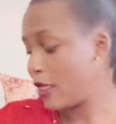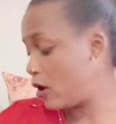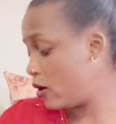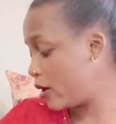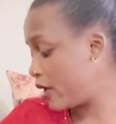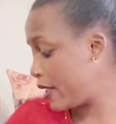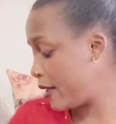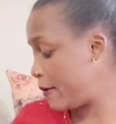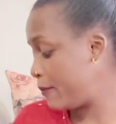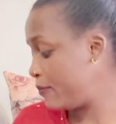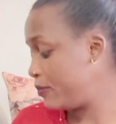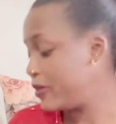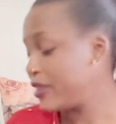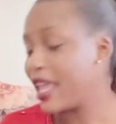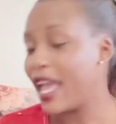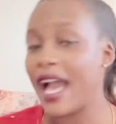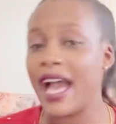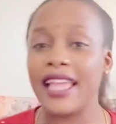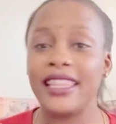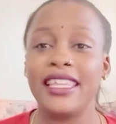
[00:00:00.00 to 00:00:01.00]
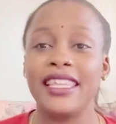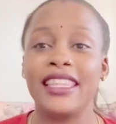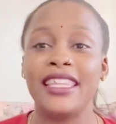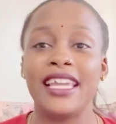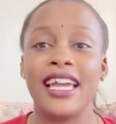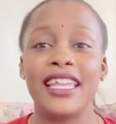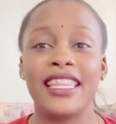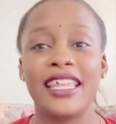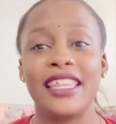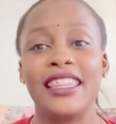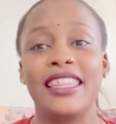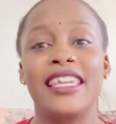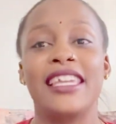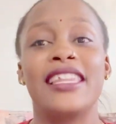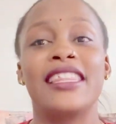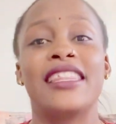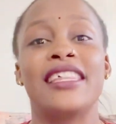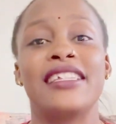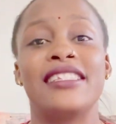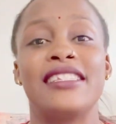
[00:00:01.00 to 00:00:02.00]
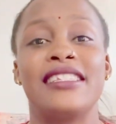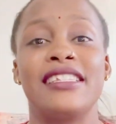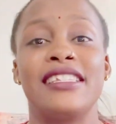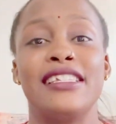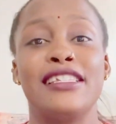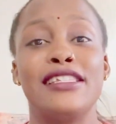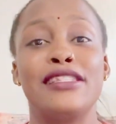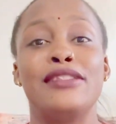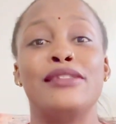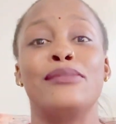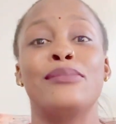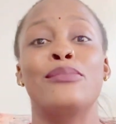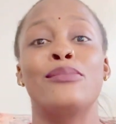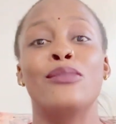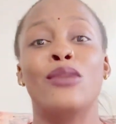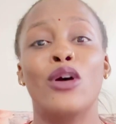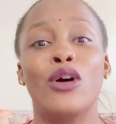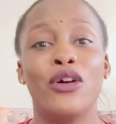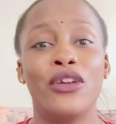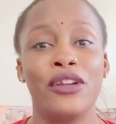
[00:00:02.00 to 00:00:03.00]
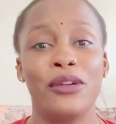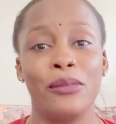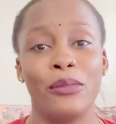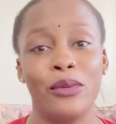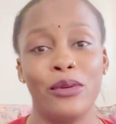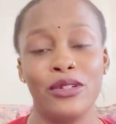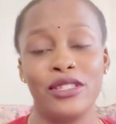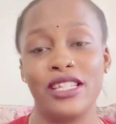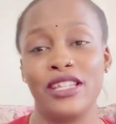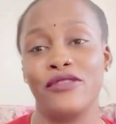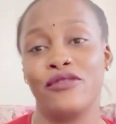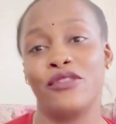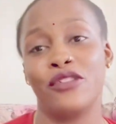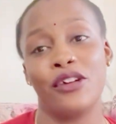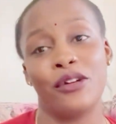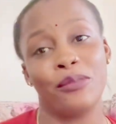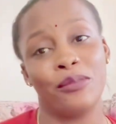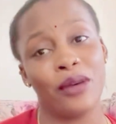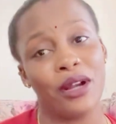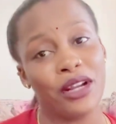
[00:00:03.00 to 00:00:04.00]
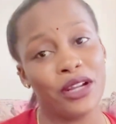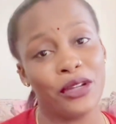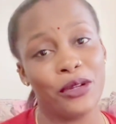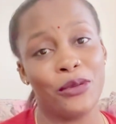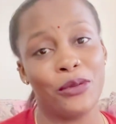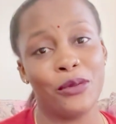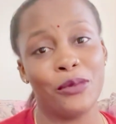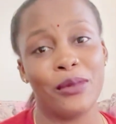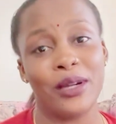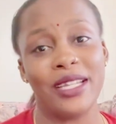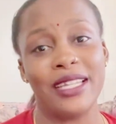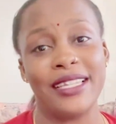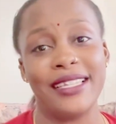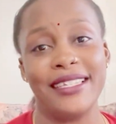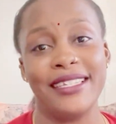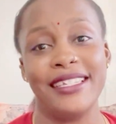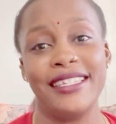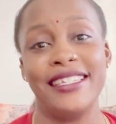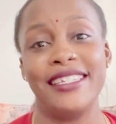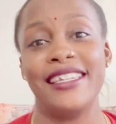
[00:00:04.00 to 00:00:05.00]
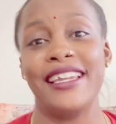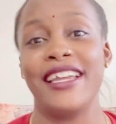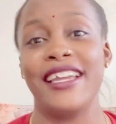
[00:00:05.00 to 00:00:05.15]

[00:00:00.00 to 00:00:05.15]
Okay, and then the other thing that is more important for a married woman in India